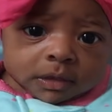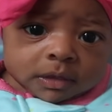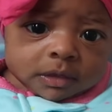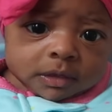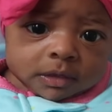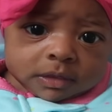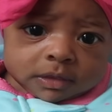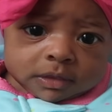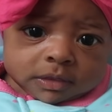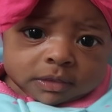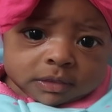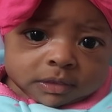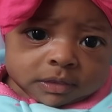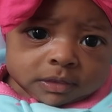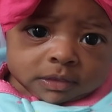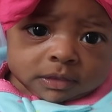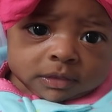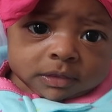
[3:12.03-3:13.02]
Hey,
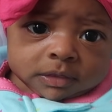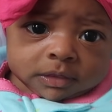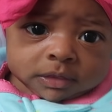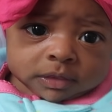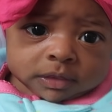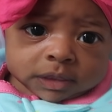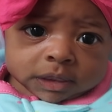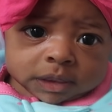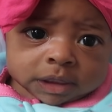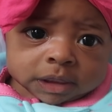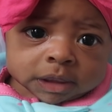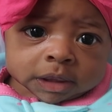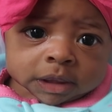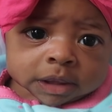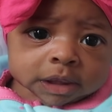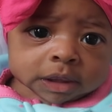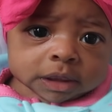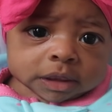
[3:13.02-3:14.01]
you want to tell them you're
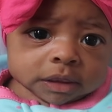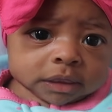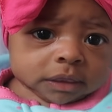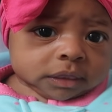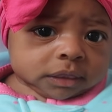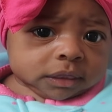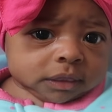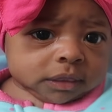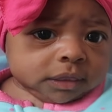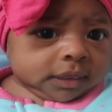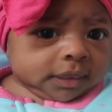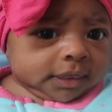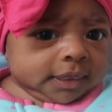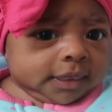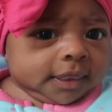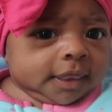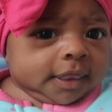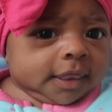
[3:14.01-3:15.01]
back on track for weight
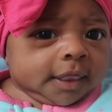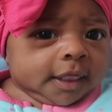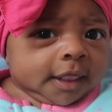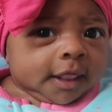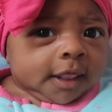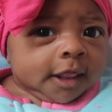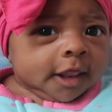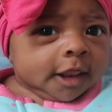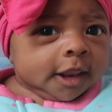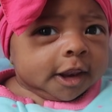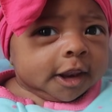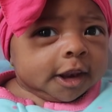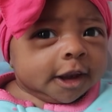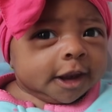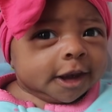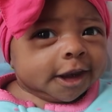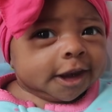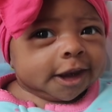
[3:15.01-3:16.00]
gain?
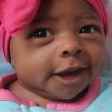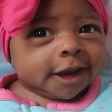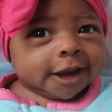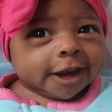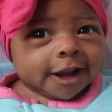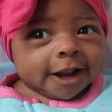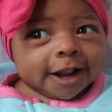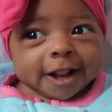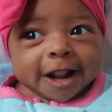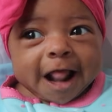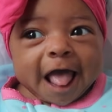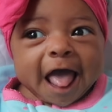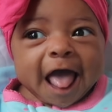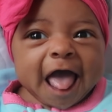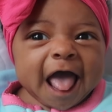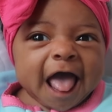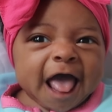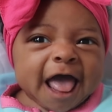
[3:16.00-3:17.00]
Yeah,
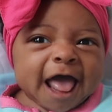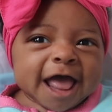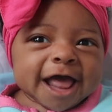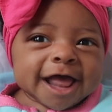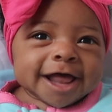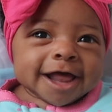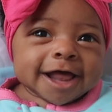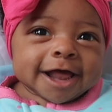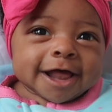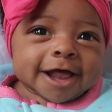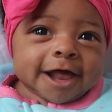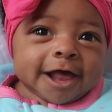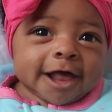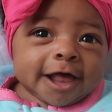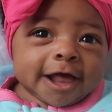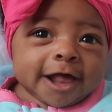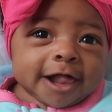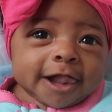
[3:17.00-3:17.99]
her getting
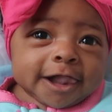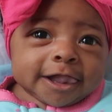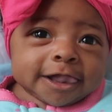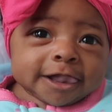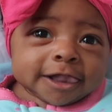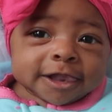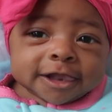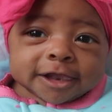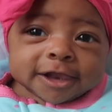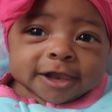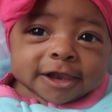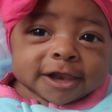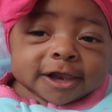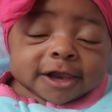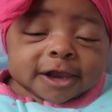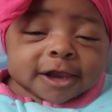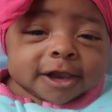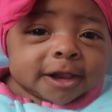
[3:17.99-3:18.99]
big.
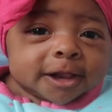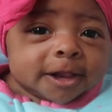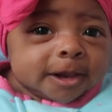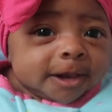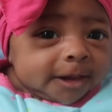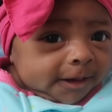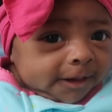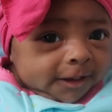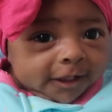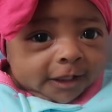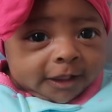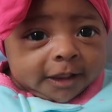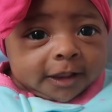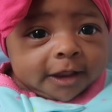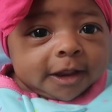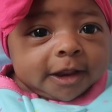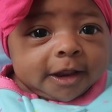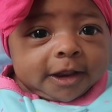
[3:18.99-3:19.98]
Is her getting
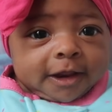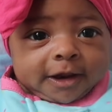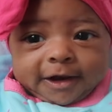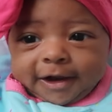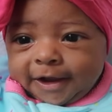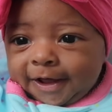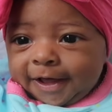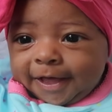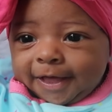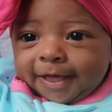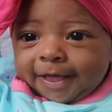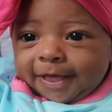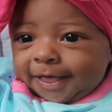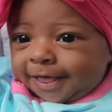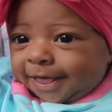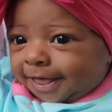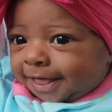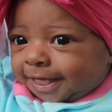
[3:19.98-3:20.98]
big?
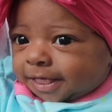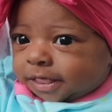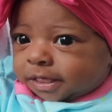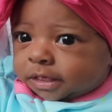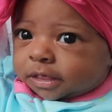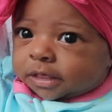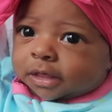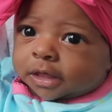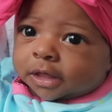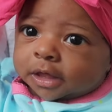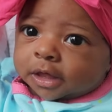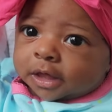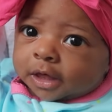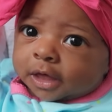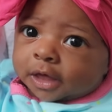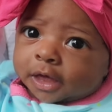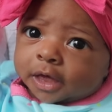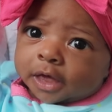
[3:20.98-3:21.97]

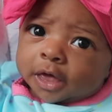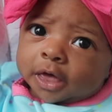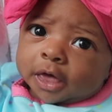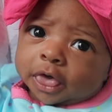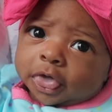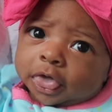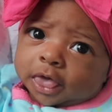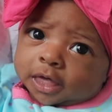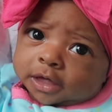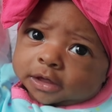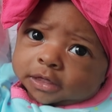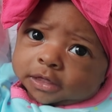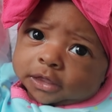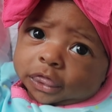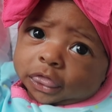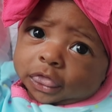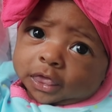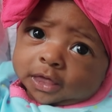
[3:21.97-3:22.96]
Yes. You're
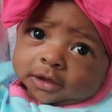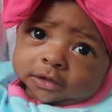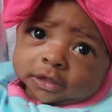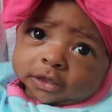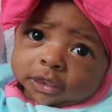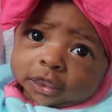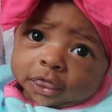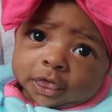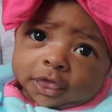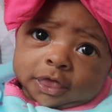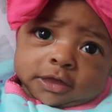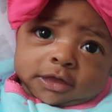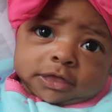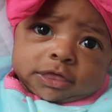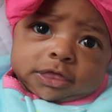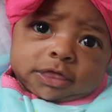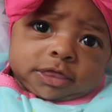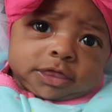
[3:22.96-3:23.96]
getting a second
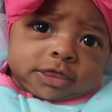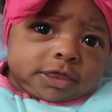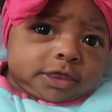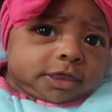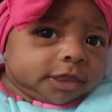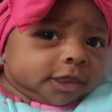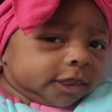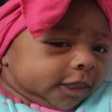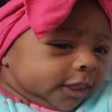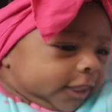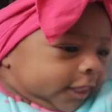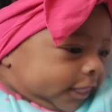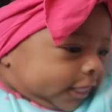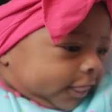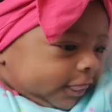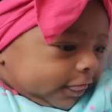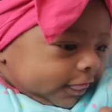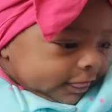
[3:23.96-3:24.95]
chin?
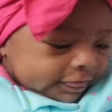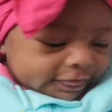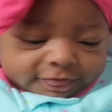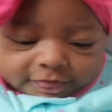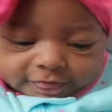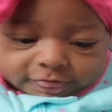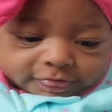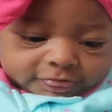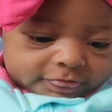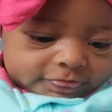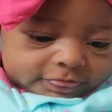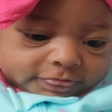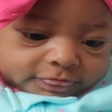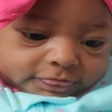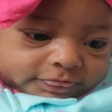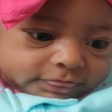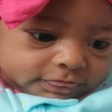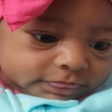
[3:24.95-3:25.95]
Yes, you
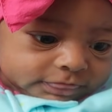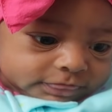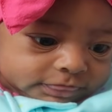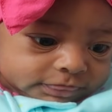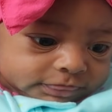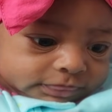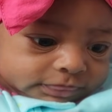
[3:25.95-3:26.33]
are.